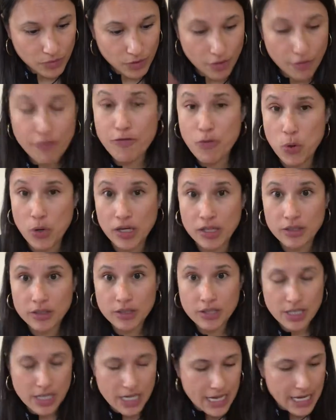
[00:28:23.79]
4,
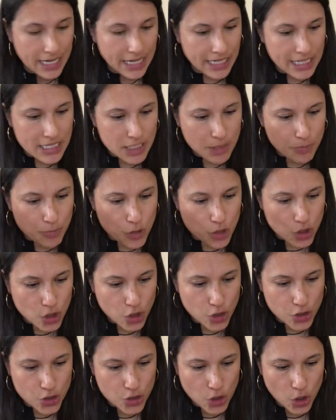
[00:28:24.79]
it is
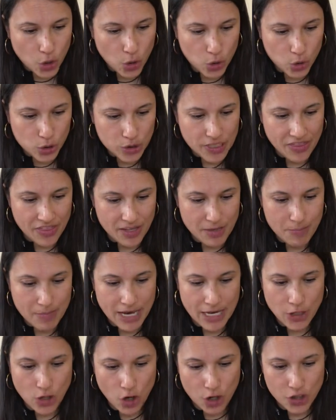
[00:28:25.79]
absurd to hold that a
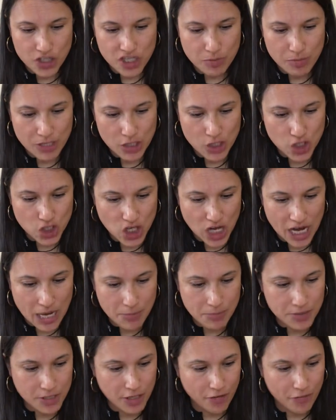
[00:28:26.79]
man ought to be
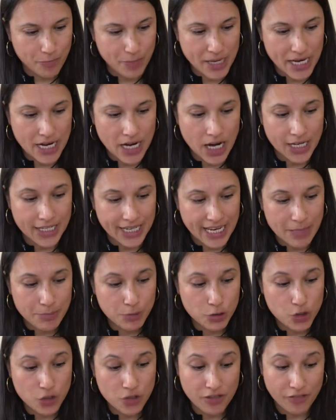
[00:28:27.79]
ashamed of being
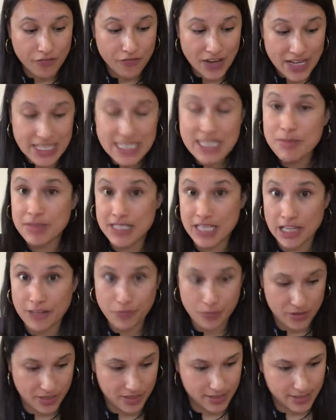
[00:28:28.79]
unable to defend
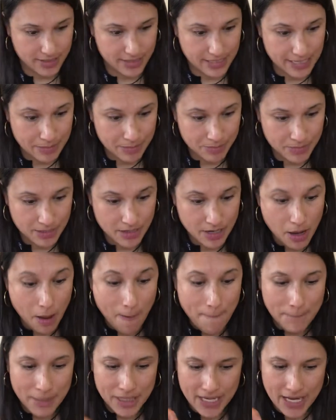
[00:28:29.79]
himself with his limbs,
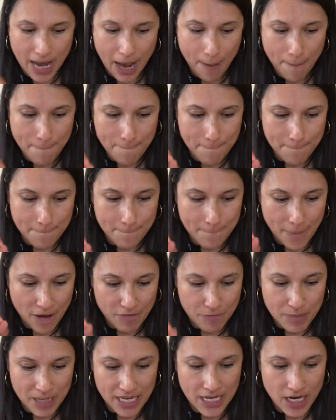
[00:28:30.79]
but not
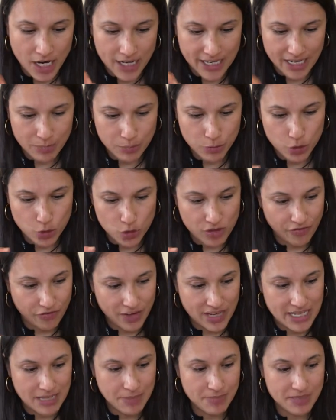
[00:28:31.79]
of being unable to
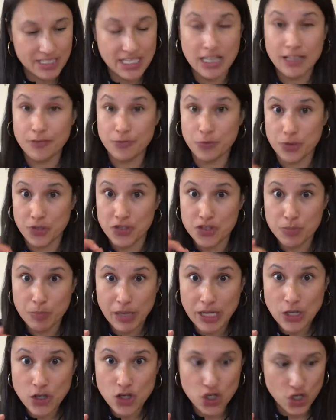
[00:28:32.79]
defend himself with
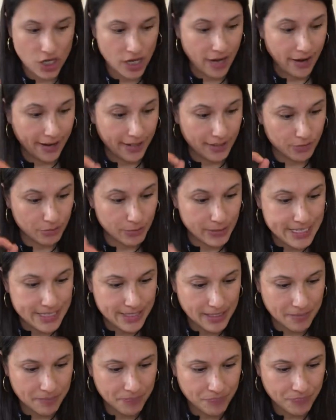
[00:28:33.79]
speech and
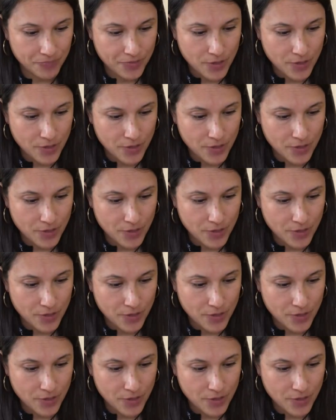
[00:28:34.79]
reason,